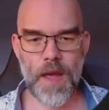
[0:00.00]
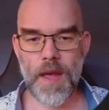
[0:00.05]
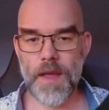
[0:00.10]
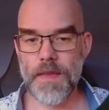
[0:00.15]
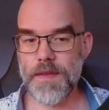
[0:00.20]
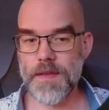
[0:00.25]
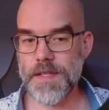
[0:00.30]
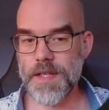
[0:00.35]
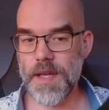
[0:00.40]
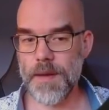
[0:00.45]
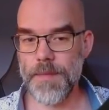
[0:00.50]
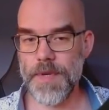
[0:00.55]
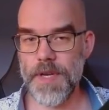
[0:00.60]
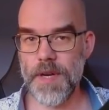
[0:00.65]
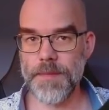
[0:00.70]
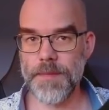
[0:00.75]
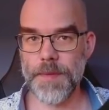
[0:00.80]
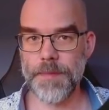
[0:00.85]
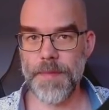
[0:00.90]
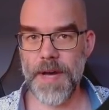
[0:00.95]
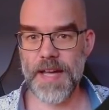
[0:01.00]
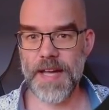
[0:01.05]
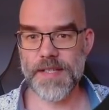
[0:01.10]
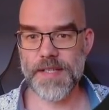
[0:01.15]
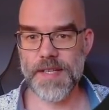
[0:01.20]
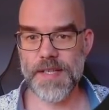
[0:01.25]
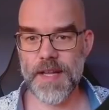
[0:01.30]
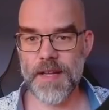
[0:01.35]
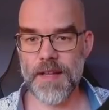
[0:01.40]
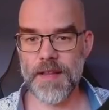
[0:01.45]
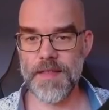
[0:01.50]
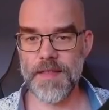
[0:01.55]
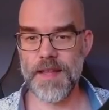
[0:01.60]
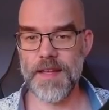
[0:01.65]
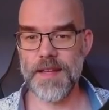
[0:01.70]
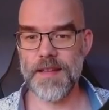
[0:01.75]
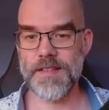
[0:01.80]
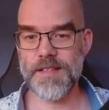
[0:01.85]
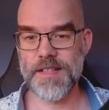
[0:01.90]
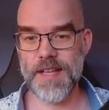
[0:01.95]
This can be done by passing
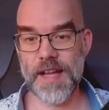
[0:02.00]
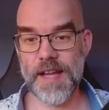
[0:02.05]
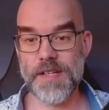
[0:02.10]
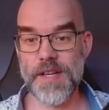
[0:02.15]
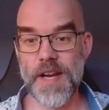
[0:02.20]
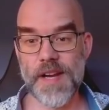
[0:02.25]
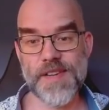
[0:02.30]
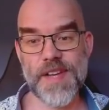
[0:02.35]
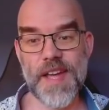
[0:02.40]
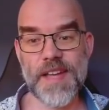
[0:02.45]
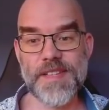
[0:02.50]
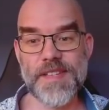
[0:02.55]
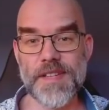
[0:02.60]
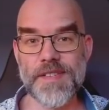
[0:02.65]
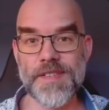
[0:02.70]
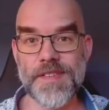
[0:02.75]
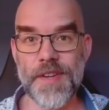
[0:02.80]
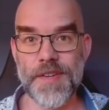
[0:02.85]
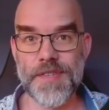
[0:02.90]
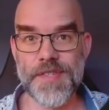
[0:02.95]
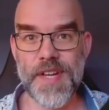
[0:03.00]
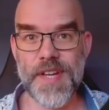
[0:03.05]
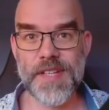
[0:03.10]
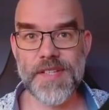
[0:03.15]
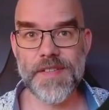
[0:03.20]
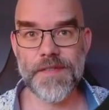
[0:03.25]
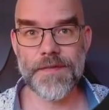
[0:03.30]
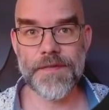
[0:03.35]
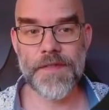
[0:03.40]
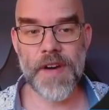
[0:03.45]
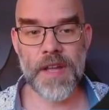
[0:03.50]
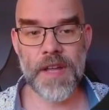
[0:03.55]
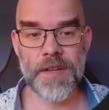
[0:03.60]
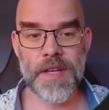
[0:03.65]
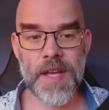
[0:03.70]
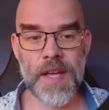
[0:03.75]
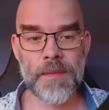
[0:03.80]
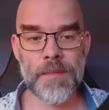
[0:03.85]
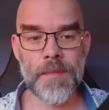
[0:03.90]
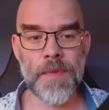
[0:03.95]
the /assets.json file
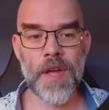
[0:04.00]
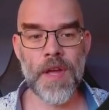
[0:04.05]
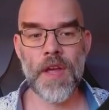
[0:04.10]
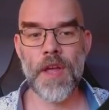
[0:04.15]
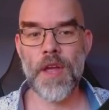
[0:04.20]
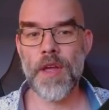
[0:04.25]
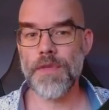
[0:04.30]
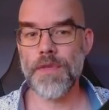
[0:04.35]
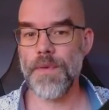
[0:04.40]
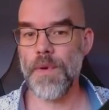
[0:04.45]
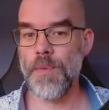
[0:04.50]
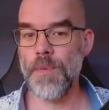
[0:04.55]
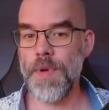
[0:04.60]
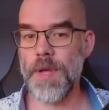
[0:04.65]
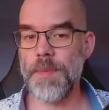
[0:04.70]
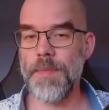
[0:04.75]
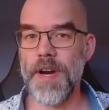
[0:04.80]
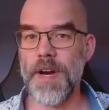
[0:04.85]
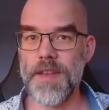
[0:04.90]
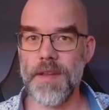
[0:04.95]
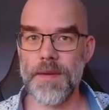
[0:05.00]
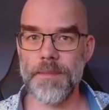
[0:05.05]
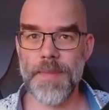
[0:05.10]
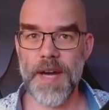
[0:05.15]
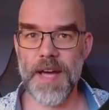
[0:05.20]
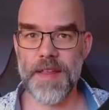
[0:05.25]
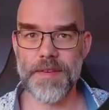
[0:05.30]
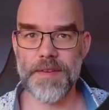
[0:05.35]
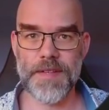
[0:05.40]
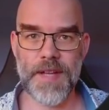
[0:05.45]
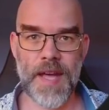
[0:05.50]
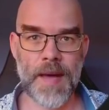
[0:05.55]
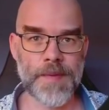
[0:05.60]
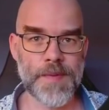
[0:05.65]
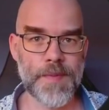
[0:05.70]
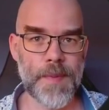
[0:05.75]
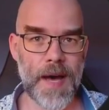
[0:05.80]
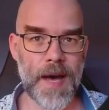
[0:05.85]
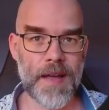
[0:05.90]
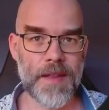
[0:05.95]
name through
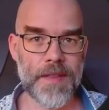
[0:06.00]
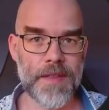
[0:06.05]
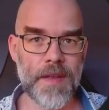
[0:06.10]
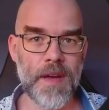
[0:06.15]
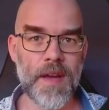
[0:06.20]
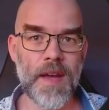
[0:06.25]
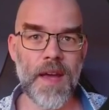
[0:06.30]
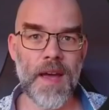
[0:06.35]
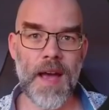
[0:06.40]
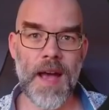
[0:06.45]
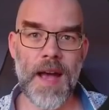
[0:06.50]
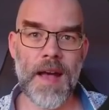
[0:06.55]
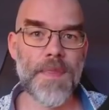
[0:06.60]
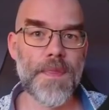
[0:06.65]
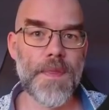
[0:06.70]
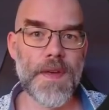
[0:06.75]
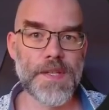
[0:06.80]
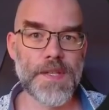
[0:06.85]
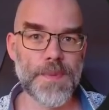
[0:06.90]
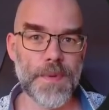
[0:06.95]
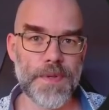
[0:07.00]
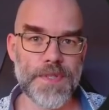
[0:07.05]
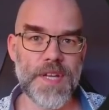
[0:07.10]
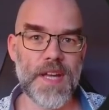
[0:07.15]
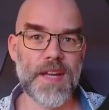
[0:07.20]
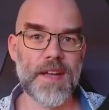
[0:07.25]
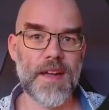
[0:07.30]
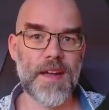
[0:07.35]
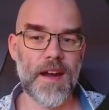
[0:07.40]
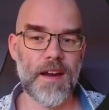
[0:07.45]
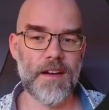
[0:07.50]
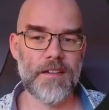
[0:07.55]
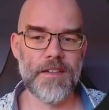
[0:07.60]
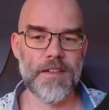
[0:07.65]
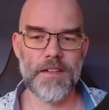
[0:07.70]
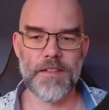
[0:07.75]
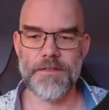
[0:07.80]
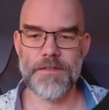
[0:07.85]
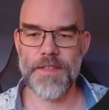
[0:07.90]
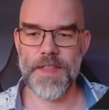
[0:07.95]
bpy.path.apps.path, and this will take care
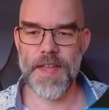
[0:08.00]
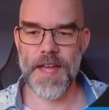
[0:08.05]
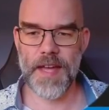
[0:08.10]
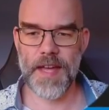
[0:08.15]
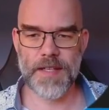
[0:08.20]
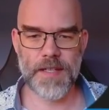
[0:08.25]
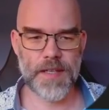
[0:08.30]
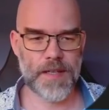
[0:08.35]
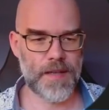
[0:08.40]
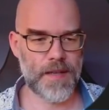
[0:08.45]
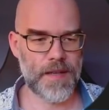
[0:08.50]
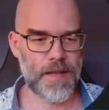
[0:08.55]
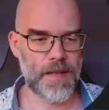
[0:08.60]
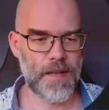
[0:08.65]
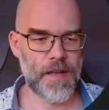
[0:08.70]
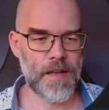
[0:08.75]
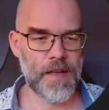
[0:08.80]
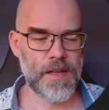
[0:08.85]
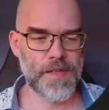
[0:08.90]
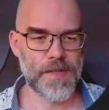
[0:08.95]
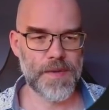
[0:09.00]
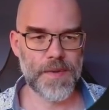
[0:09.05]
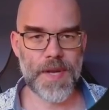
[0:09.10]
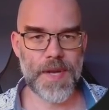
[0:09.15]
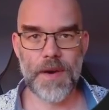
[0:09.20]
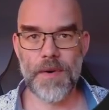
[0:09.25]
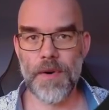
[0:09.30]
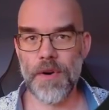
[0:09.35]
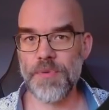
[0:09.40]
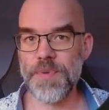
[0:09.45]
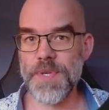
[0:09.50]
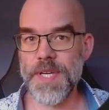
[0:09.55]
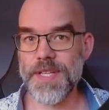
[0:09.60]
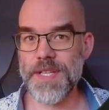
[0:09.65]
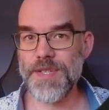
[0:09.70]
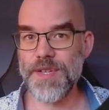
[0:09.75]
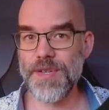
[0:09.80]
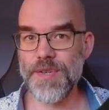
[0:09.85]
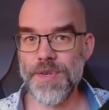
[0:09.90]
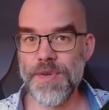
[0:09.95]
of that. So now all we need
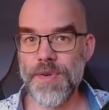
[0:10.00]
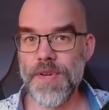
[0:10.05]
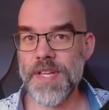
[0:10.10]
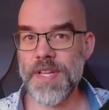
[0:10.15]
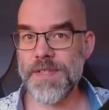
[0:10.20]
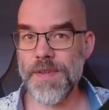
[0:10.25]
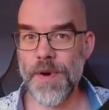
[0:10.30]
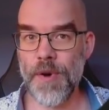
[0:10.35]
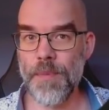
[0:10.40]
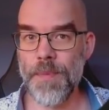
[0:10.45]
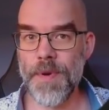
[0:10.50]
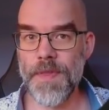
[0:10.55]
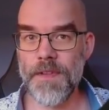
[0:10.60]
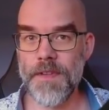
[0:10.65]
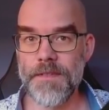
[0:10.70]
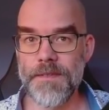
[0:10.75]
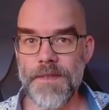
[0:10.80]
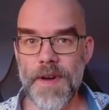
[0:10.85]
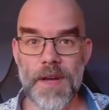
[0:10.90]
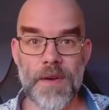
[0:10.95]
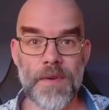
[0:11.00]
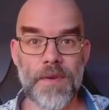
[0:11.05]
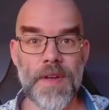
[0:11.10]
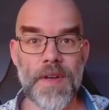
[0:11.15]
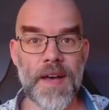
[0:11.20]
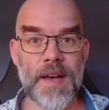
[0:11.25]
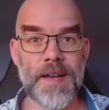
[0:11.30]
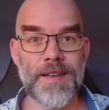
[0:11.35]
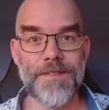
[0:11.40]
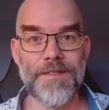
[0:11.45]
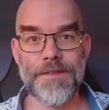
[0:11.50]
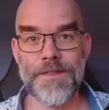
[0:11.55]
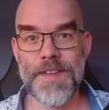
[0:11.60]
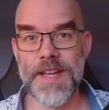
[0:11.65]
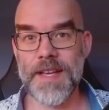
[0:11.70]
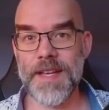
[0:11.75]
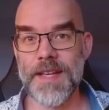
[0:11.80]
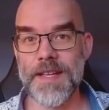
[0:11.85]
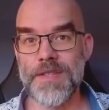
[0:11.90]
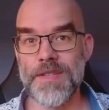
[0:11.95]
to do is open the file and
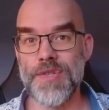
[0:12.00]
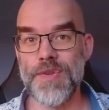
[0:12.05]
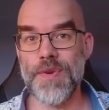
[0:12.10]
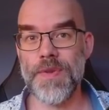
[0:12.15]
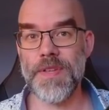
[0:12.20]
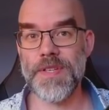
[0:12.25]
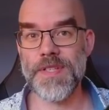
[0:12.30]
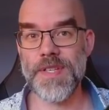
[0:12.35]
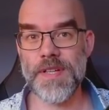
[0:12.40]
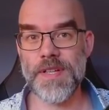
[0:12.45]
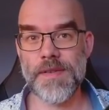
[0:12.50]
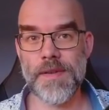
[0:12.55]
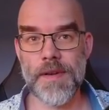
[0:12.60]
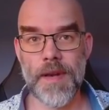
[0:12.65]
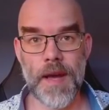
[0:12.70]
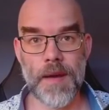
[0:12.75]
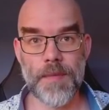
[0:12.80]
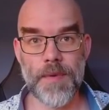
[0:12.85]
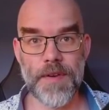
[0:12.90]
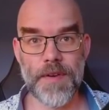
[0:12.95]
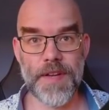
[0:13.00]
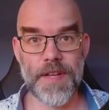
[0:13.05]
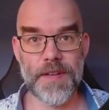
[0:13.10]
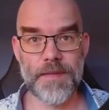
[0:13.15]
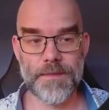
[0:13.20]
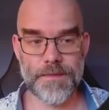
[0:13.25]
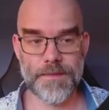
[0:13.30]
feed it to the JSON library.